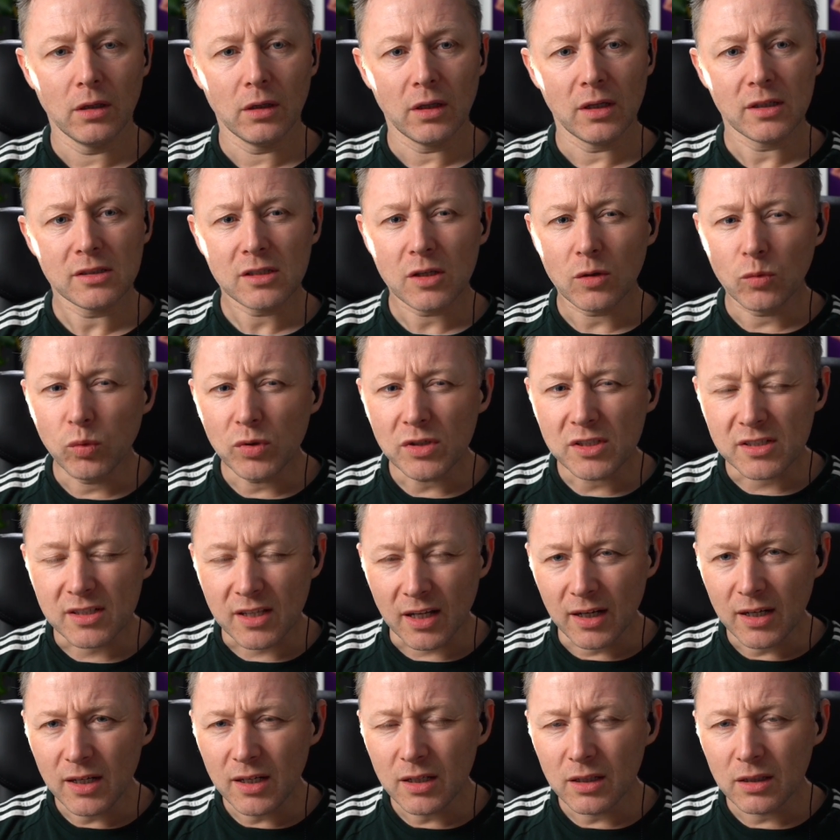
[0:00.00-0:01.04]
He's like, what's
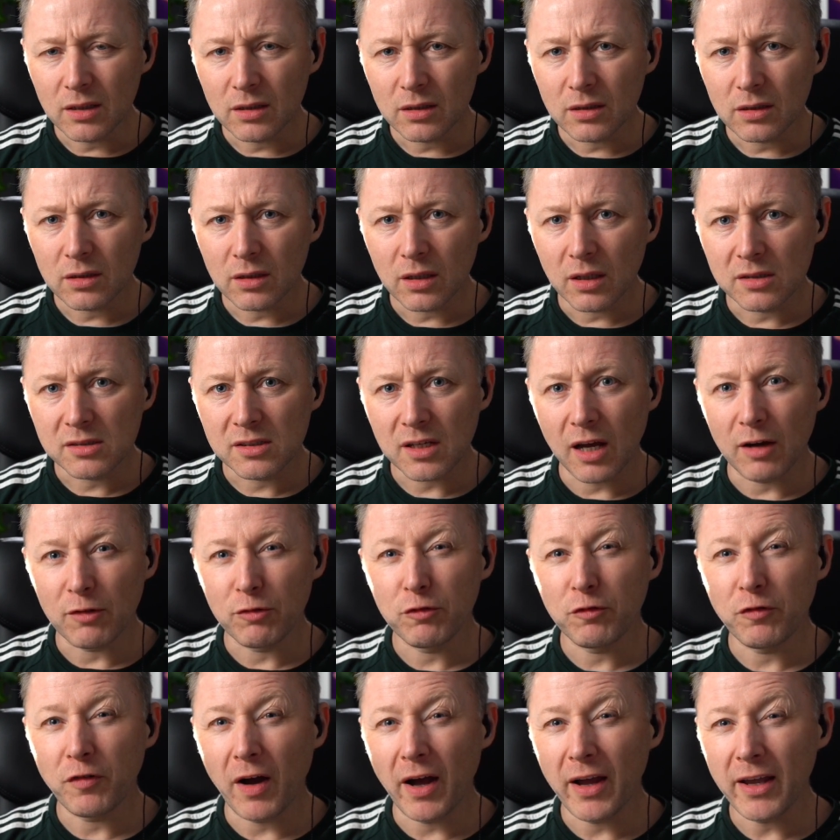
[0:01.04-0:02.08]
that? Is that a
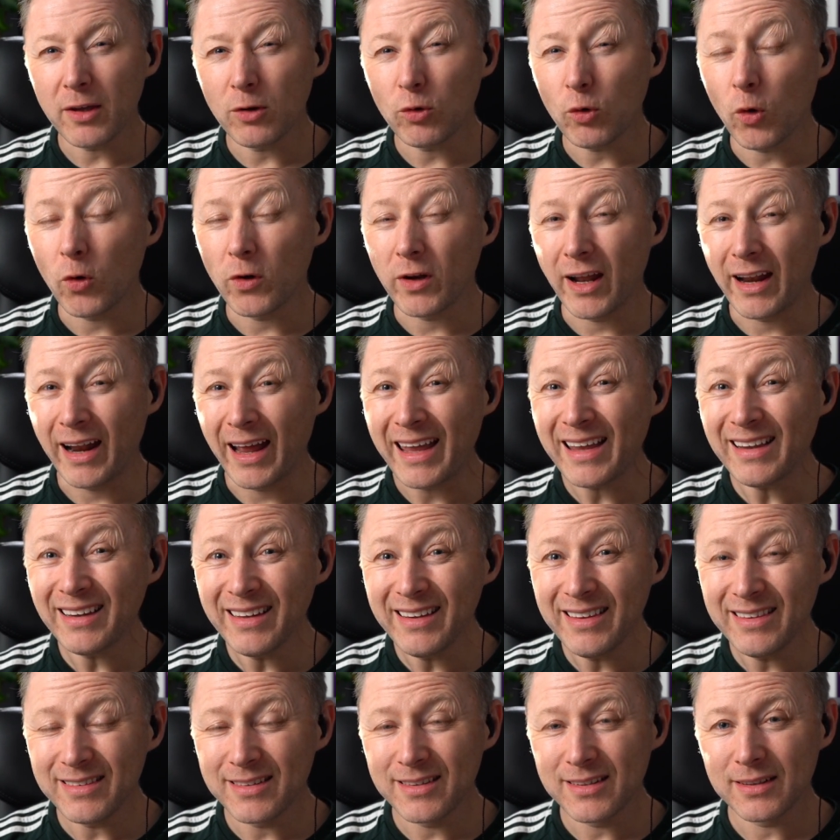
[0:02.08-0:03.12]
fire on an
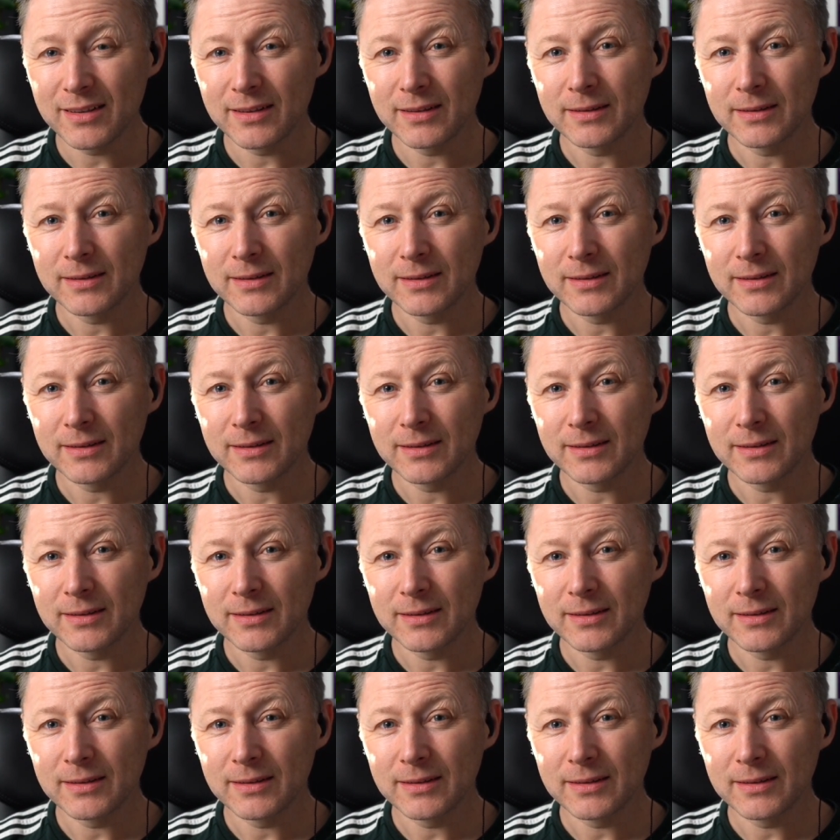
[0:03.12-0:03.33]
island?